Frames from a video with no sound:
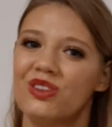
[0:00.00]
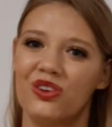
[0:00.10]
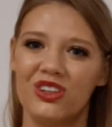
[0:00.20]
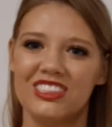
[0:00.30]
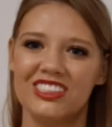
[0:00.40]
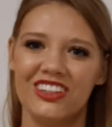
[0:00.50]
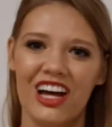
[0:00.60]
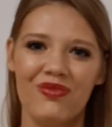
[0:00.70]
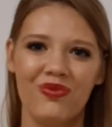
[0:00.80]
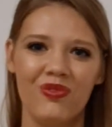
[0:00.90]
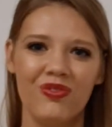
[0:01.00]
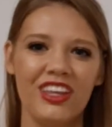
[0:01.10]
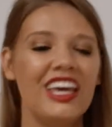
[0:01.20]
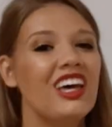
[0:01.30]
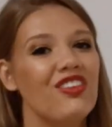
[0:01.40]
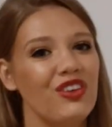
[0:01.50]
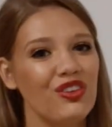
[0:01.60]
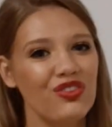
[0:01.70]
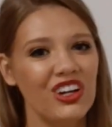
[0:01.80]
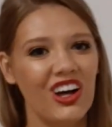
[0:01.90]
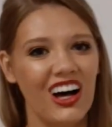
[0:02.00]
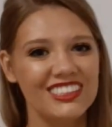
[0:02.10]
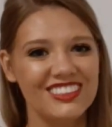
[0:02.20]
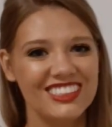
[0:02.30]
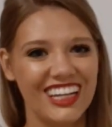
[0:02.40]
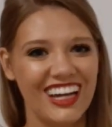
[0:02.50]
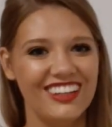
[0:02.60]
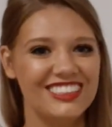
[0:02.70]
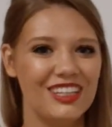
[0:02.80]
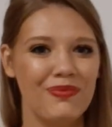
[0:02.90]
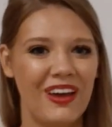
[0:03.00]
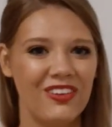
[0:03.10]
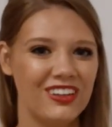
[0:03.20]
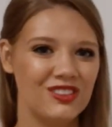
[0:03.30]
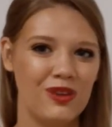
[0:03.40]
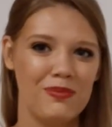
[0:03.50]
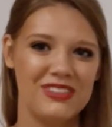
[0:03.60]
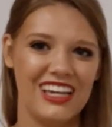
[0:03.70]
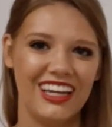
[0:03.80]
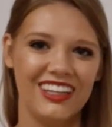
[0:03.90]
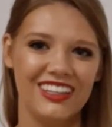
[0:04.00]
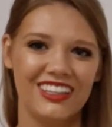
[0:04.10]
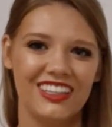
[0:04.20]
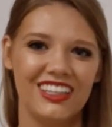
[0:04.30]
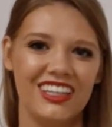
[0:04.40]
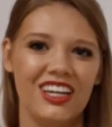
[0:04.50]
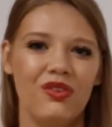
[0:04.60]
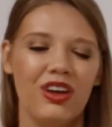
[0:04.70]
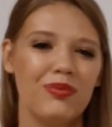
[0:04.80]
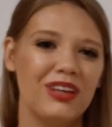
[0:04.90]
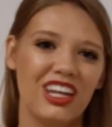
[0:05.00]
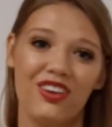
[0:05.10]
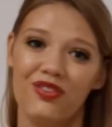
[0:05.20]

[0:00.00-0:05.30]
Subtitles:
Coursera. Feel free to also check out Dig Mandarin's website. We have plenty of